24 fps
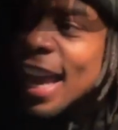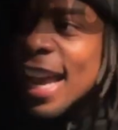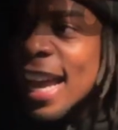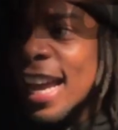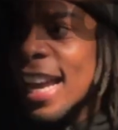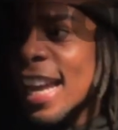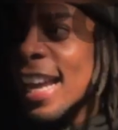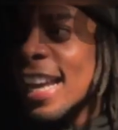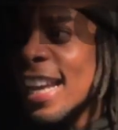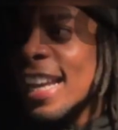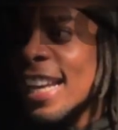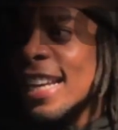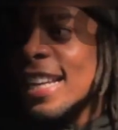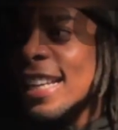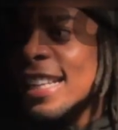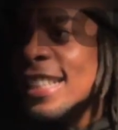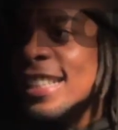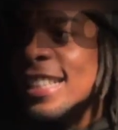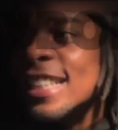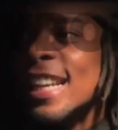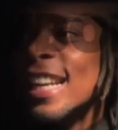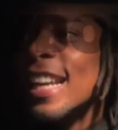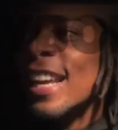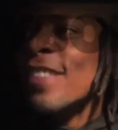
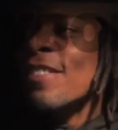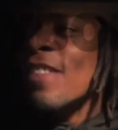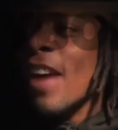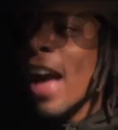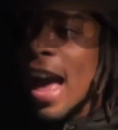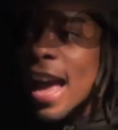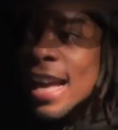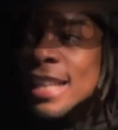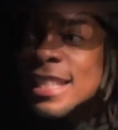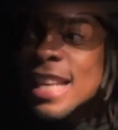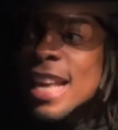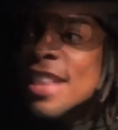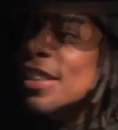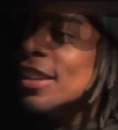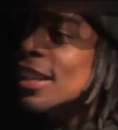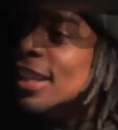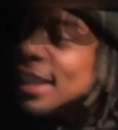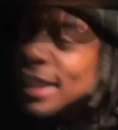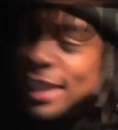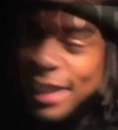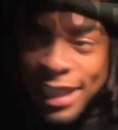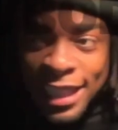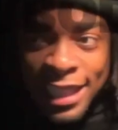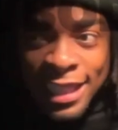And if I say the
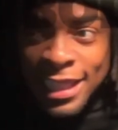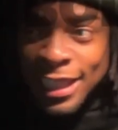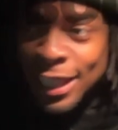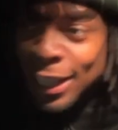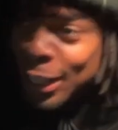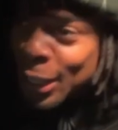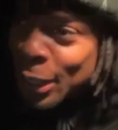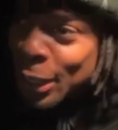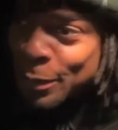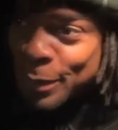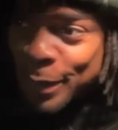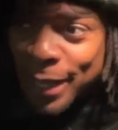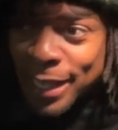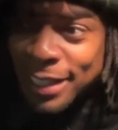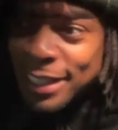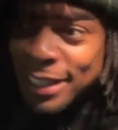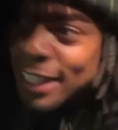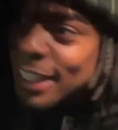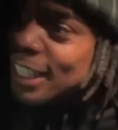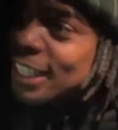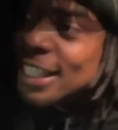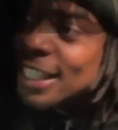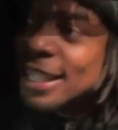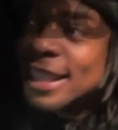liquor is good, bitch,
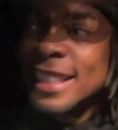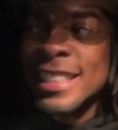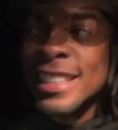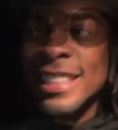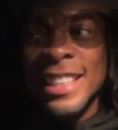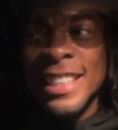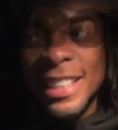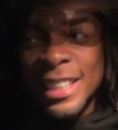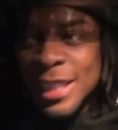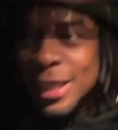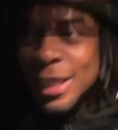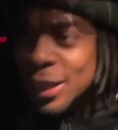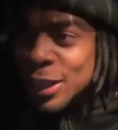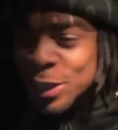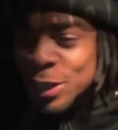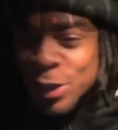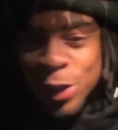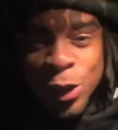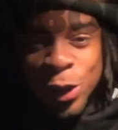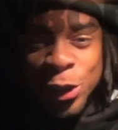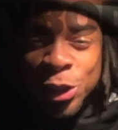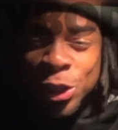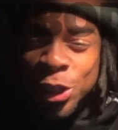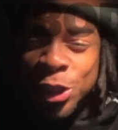the liquor is good. Cause
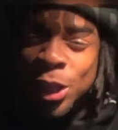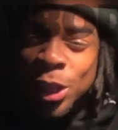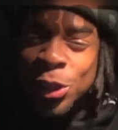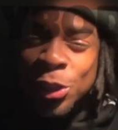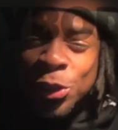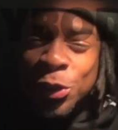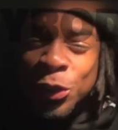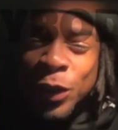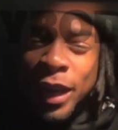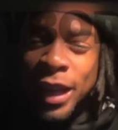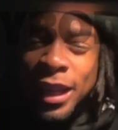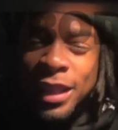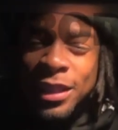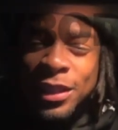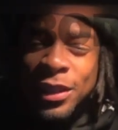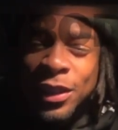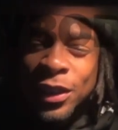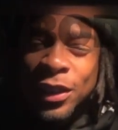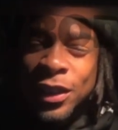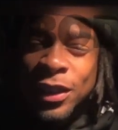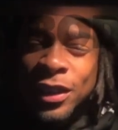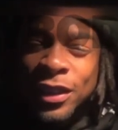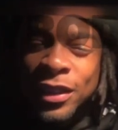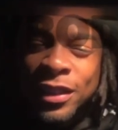girl, she drinks,
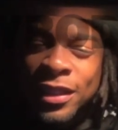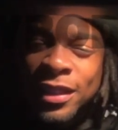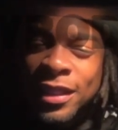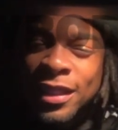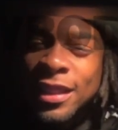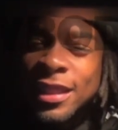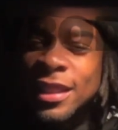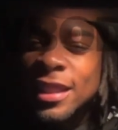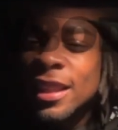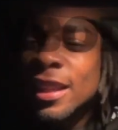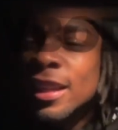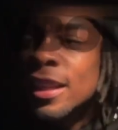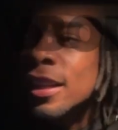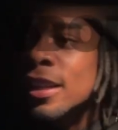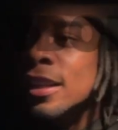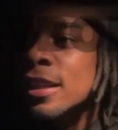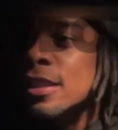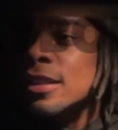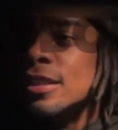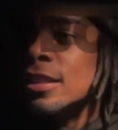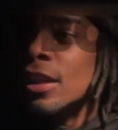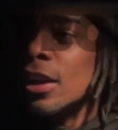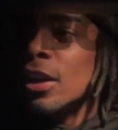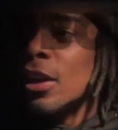girl.
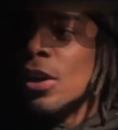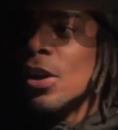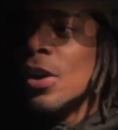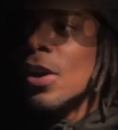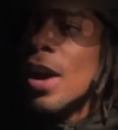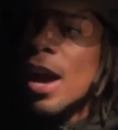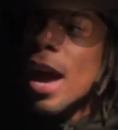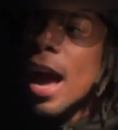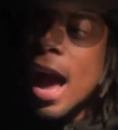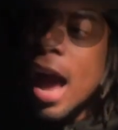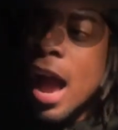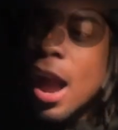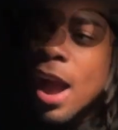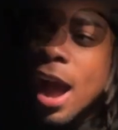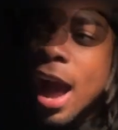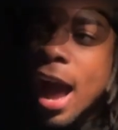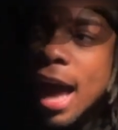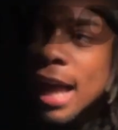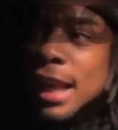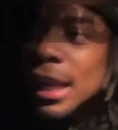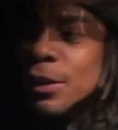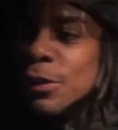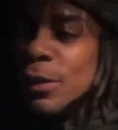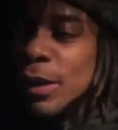So I
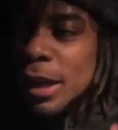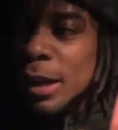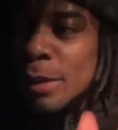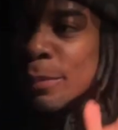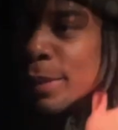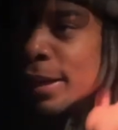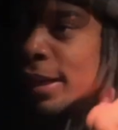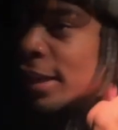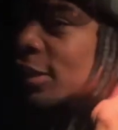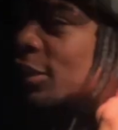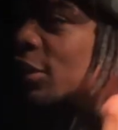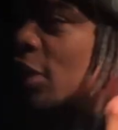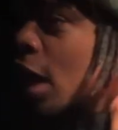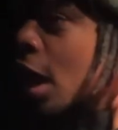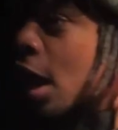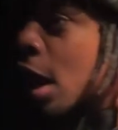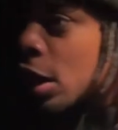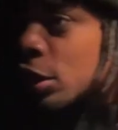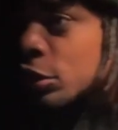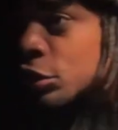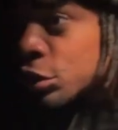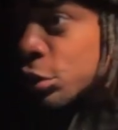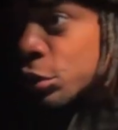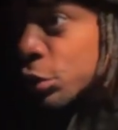highly recommend
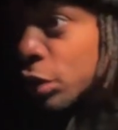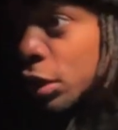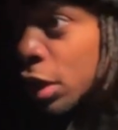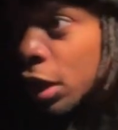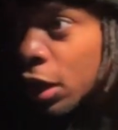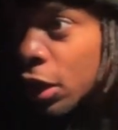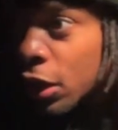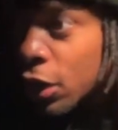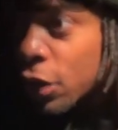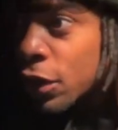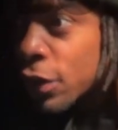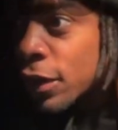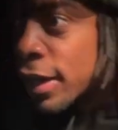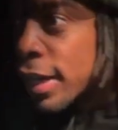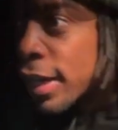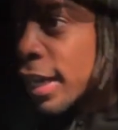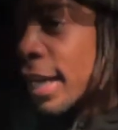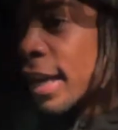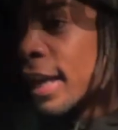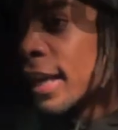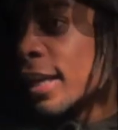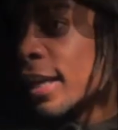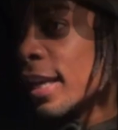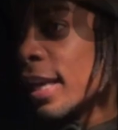y'all to go
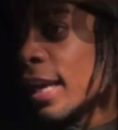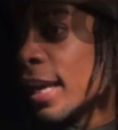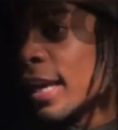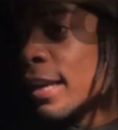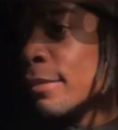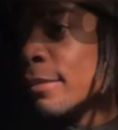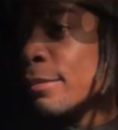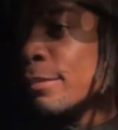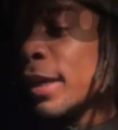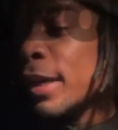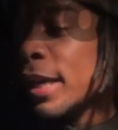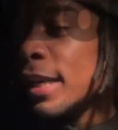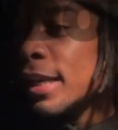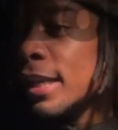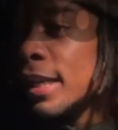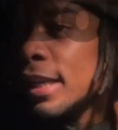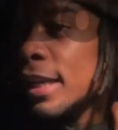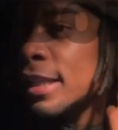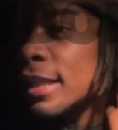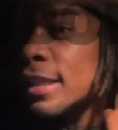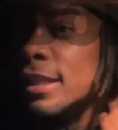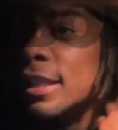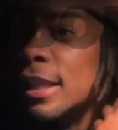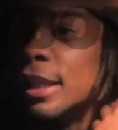and get P.
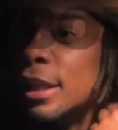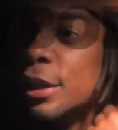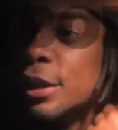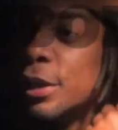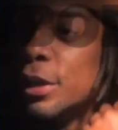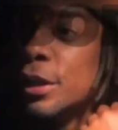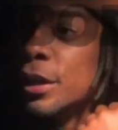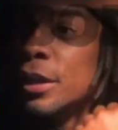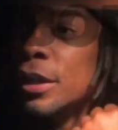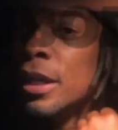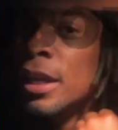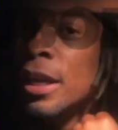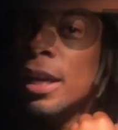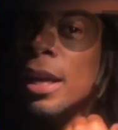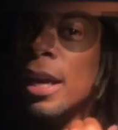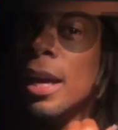Diddy's liquor.